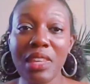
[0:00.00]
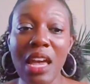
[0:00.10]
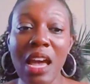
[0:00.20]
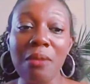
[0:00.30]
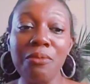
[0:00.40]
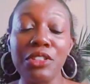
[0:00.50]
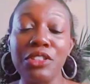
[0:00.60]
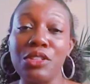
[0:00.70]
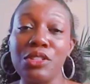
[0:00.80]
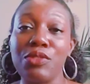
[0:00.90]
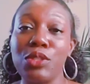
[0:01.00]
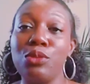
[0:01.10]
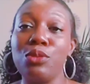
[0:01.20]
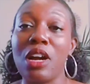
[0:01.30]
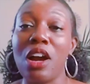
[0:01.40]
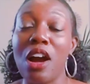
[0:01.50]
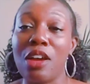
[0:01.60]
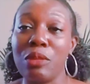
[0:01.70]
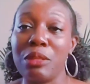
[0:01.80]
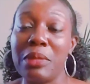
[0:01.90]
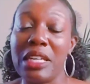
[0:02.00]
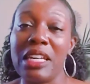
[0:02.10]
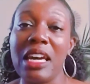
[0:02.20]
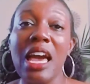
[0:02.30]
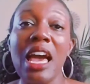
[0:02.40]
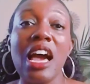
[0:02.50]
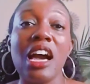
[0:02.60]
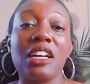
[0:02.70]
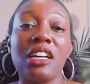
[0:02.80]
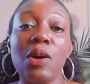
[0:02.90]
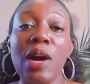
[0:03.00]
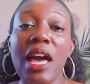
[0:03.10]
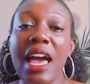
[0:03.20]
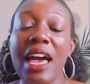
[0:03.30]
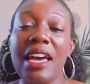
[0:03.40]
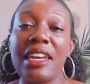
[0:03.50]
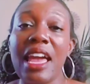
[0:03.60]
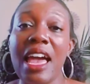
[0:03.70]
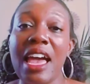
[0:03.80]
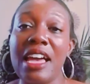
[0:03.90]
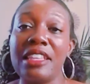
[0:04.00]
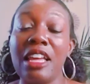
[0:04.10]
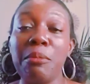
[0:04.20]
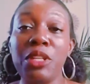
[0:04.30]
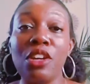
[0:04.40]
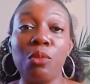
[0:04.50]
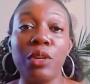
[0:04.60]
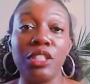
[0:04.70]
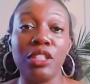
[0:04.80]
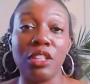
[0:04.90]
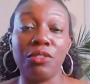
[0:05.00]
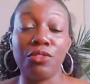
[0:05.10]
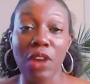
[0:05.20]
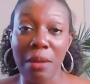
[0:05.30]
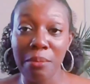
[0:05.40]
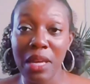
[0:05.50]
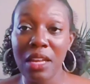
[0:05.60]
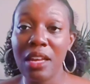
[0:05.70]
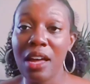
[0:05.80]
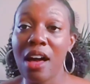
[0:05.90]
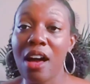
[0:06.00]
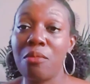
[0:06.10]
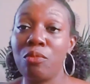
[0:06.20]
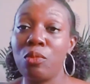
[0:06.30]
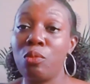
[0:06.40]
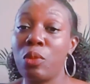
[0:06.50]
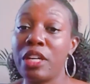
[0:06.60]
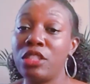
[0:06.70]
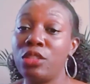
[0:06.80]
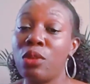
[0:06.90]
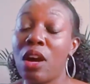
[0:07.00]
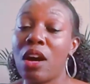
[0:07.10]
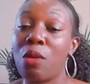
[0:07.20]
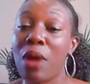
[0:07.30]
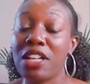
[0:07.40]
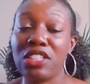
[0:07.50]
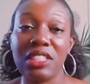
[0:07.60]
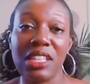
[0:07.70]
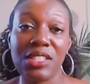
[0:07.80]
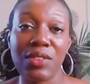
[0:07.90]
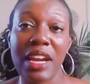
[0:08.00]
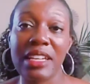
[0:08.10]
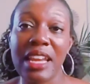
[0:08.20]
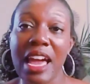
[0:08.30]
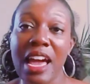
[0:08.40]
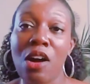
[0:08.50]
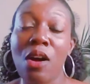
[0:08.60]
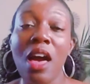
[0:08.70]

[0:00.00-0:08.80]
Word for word: Um, for those of you who are on with me, go ahead and let me know where you're from, um, where you are watching this right now.